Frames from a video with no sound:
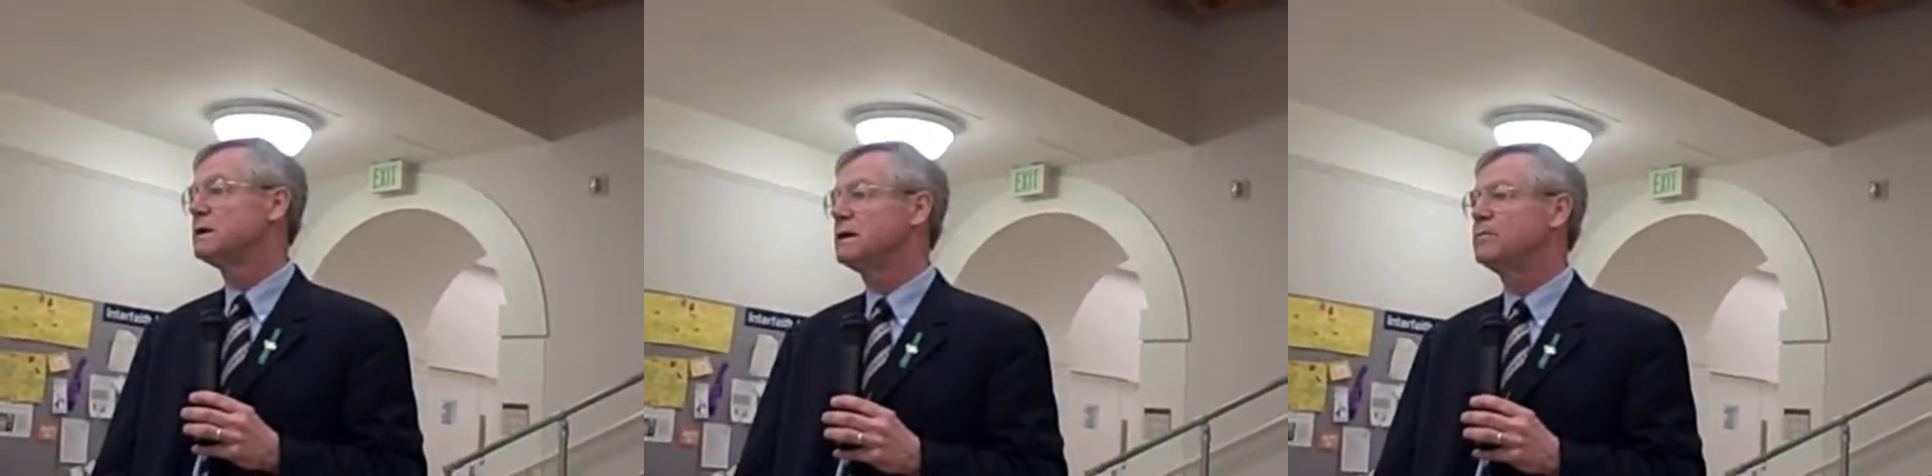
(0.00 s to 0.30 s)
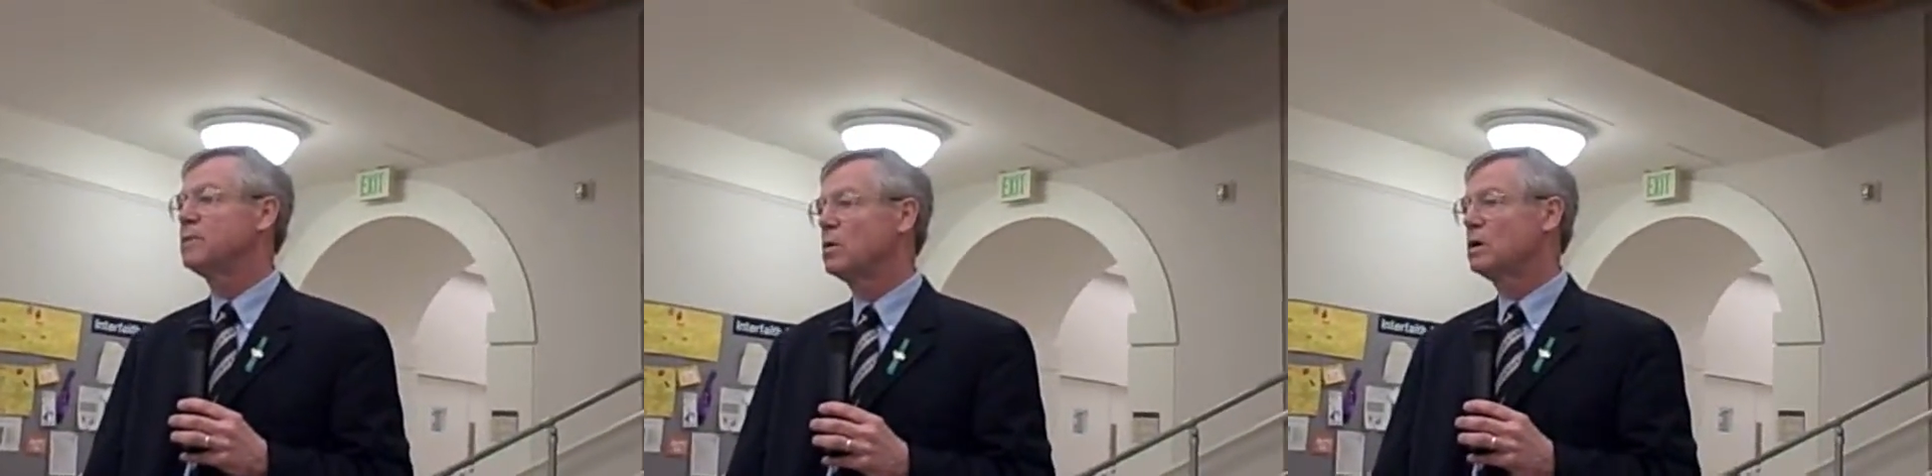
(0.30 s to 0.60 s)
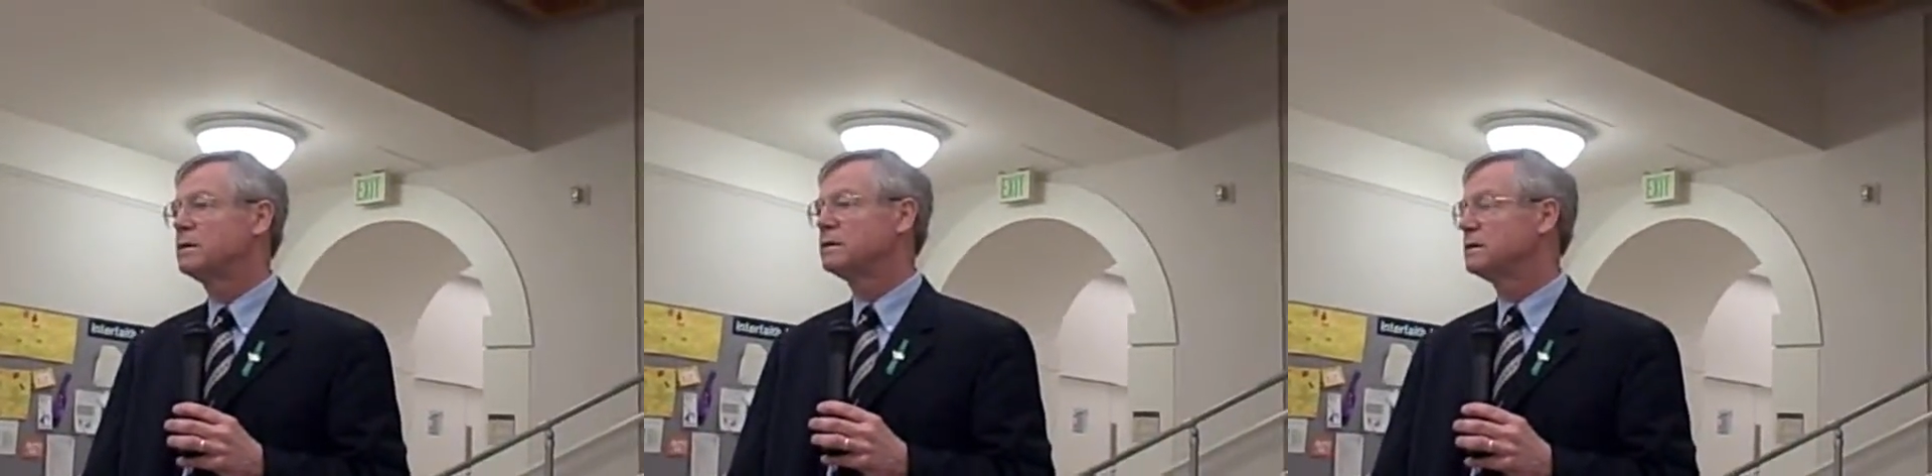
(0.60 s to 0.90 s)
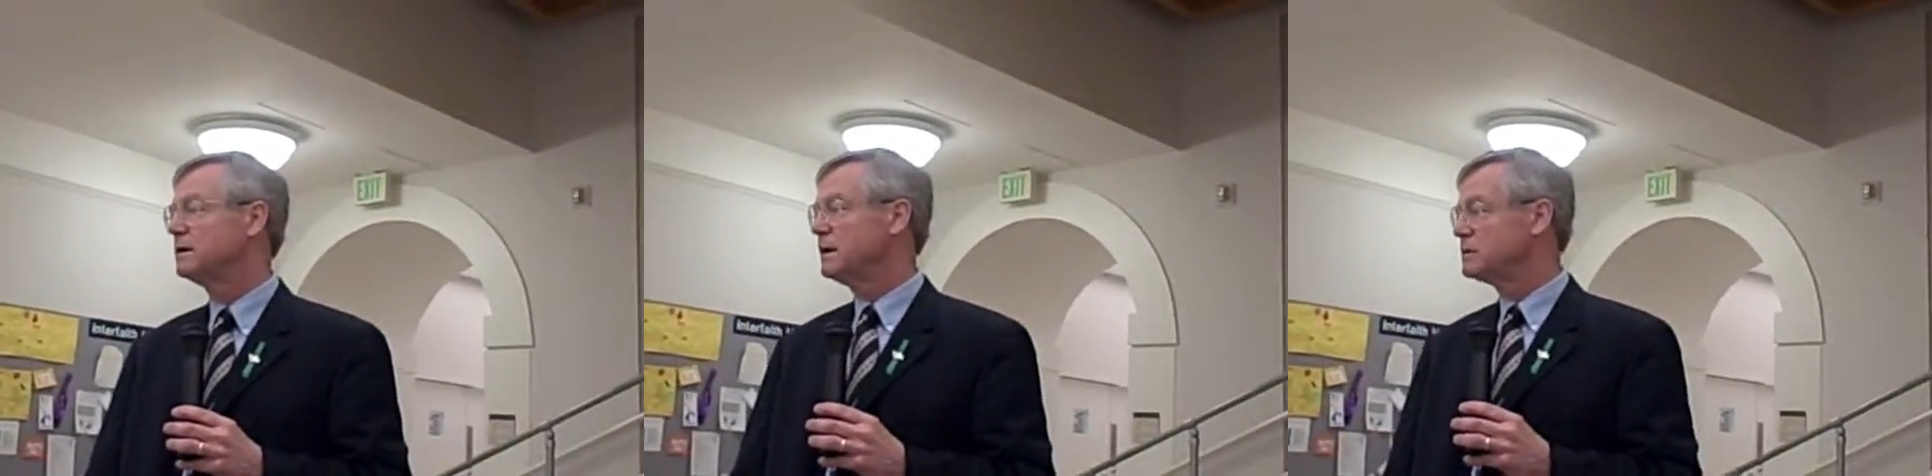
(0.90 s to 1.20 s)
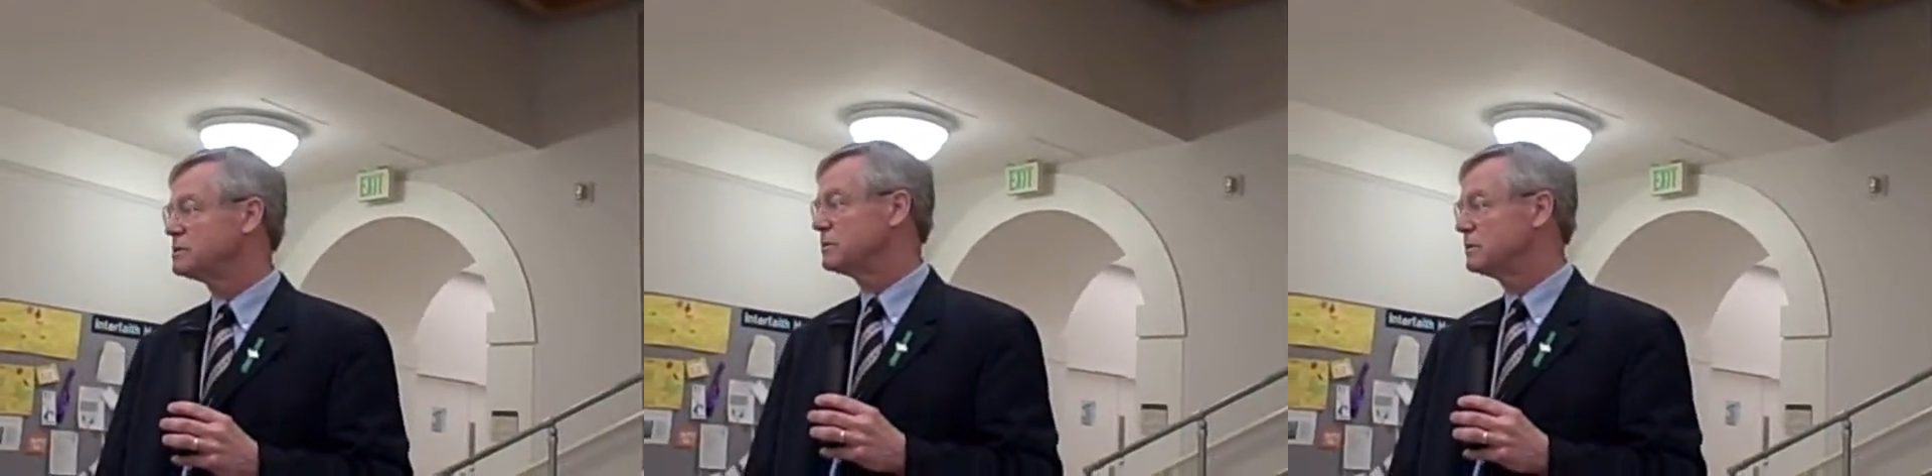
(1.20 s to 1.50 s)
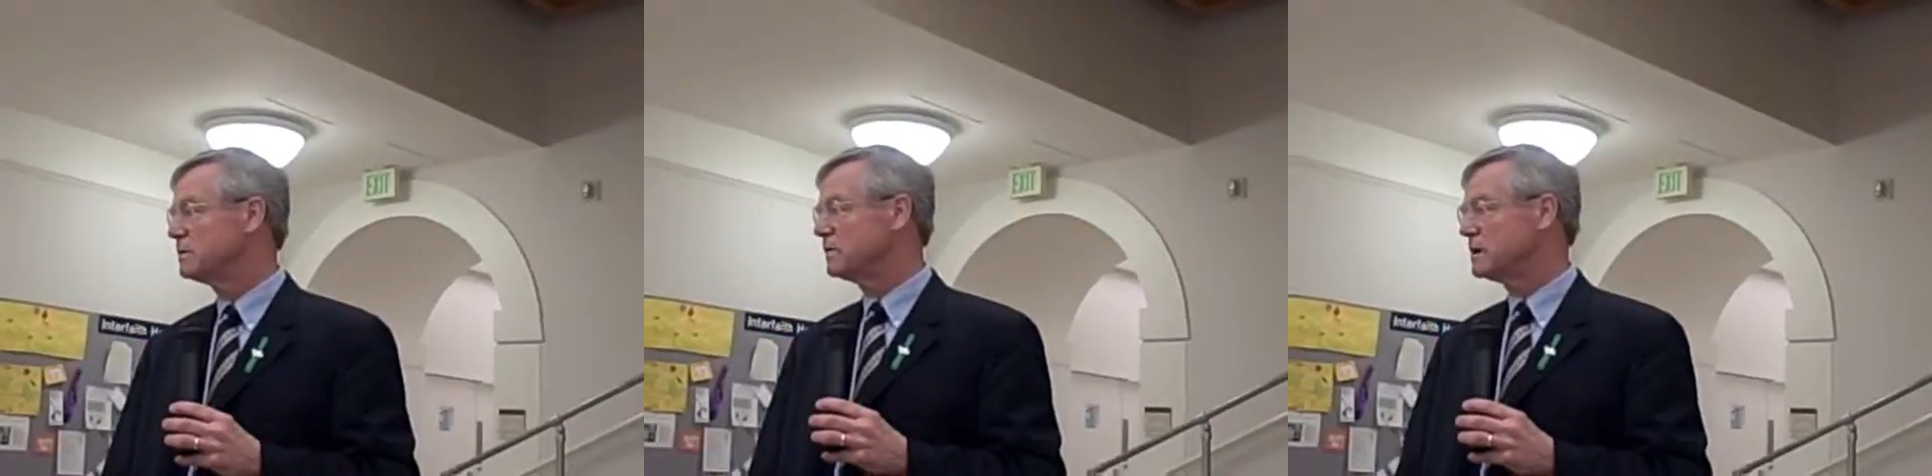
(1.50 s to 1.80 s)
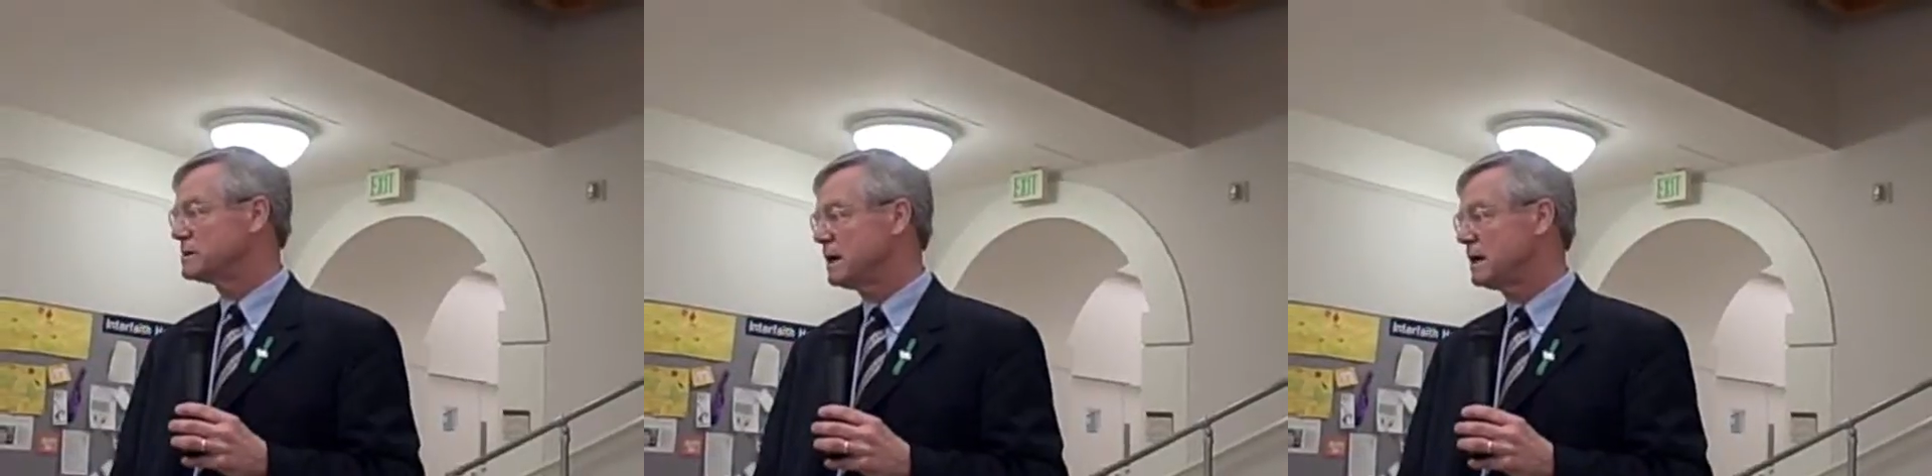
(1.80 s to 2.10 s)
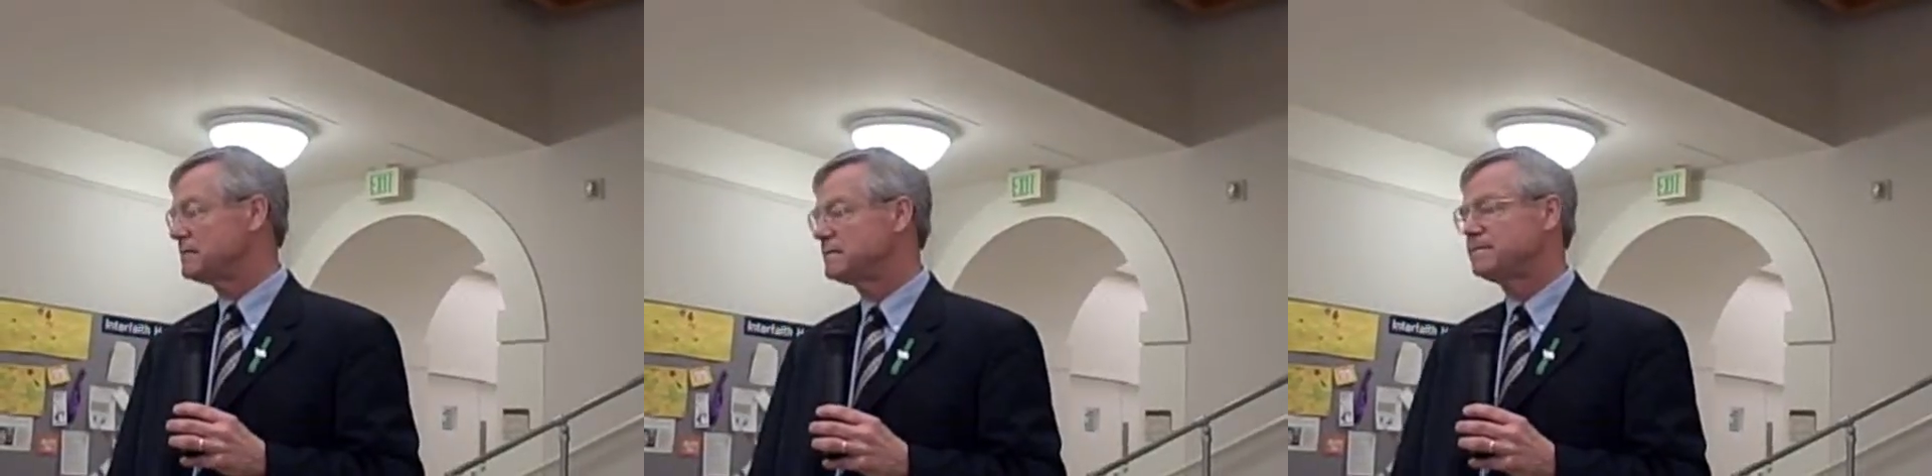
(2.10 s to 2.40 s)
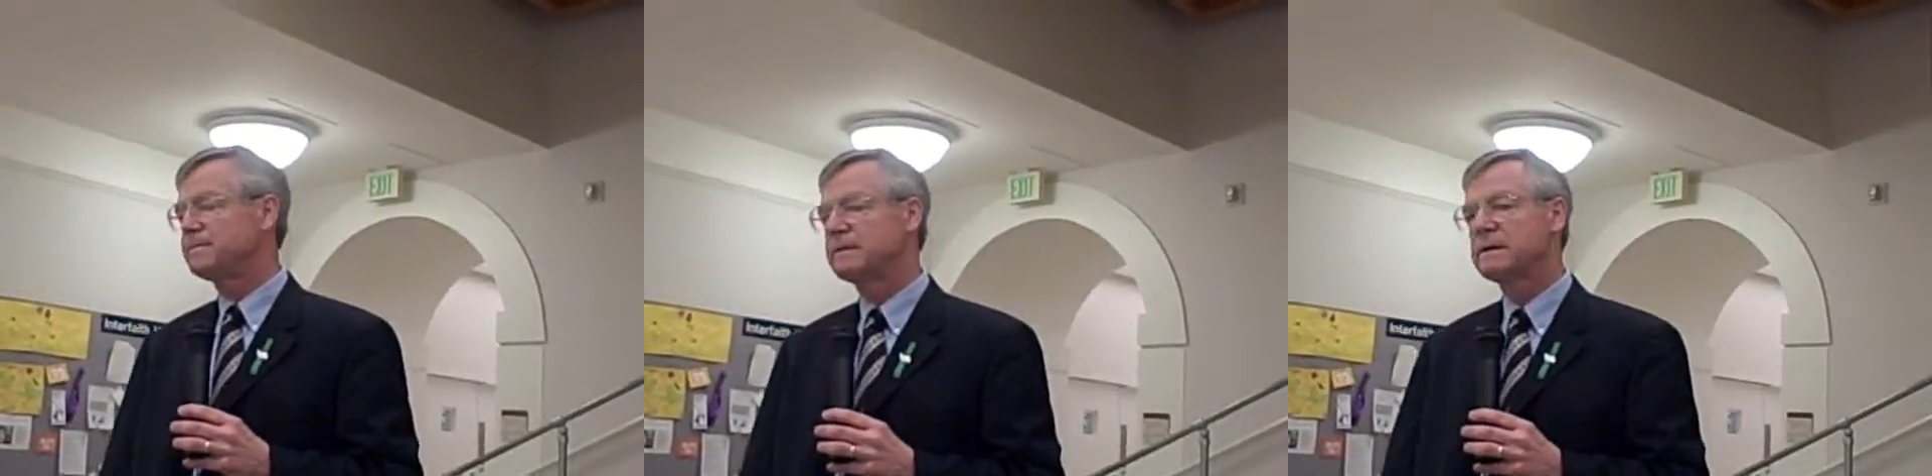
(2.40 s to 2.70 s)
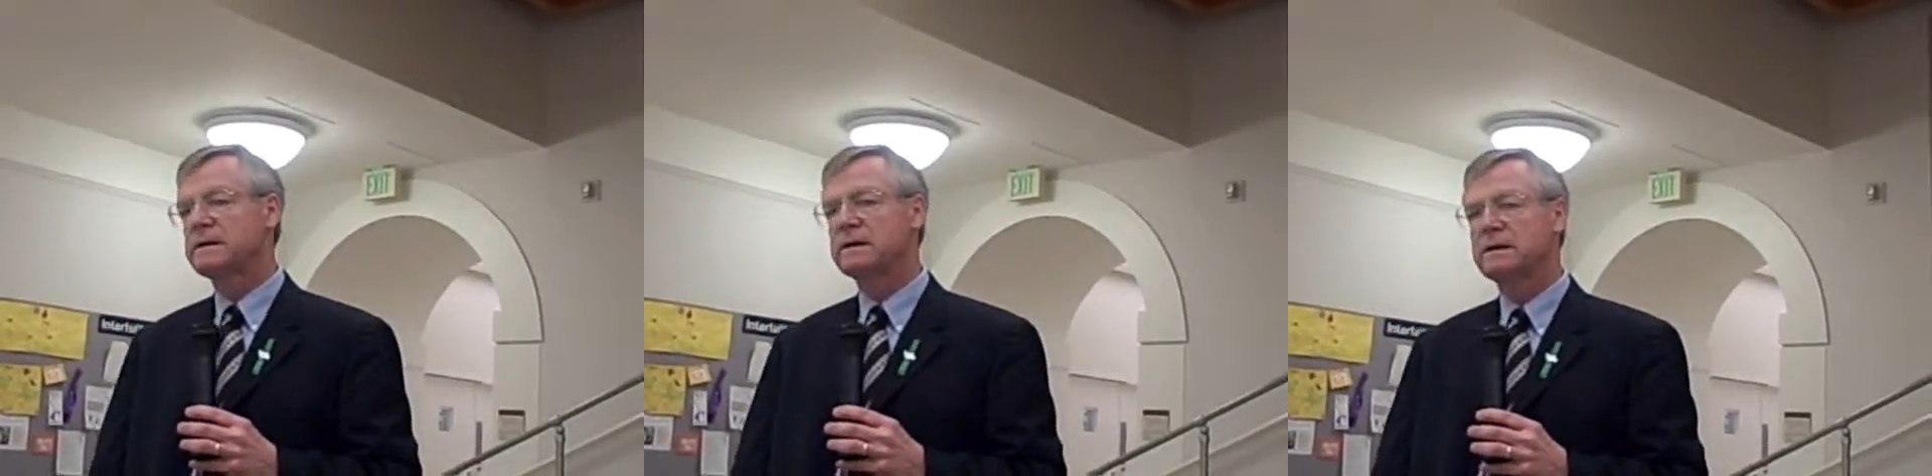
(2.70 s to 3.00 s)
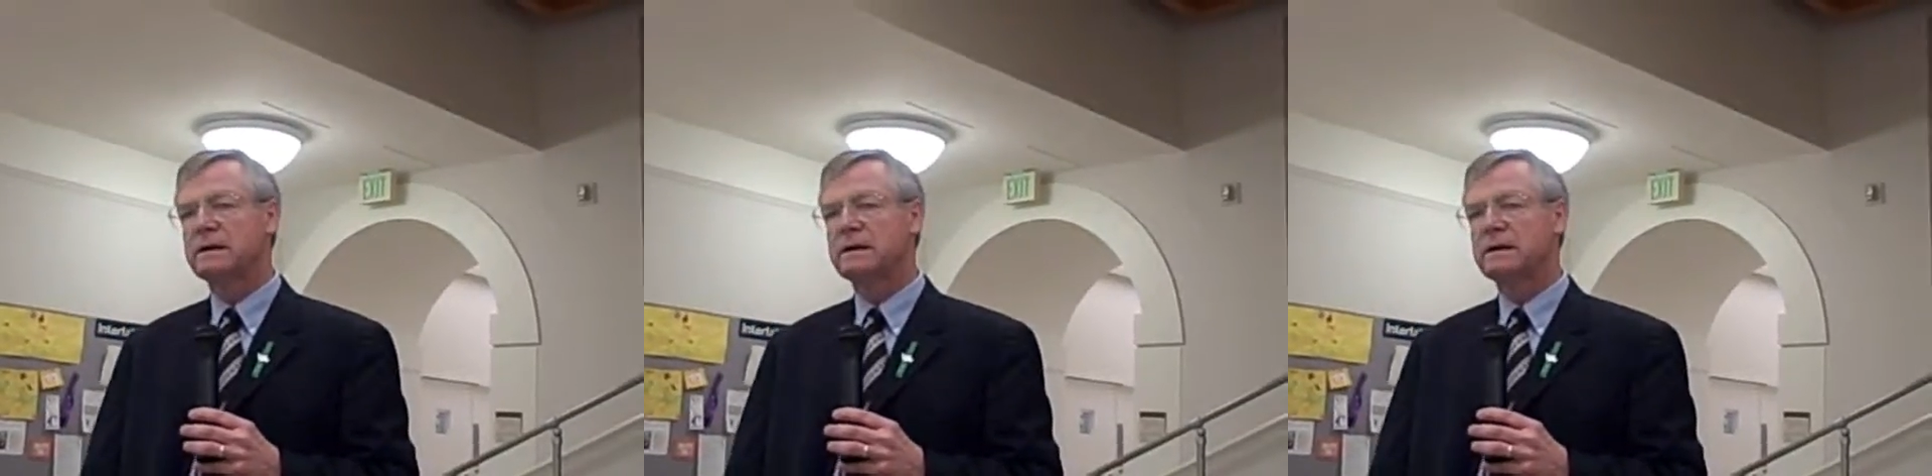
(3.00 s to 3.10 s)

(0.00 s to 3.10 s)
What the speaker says: important issue of our time.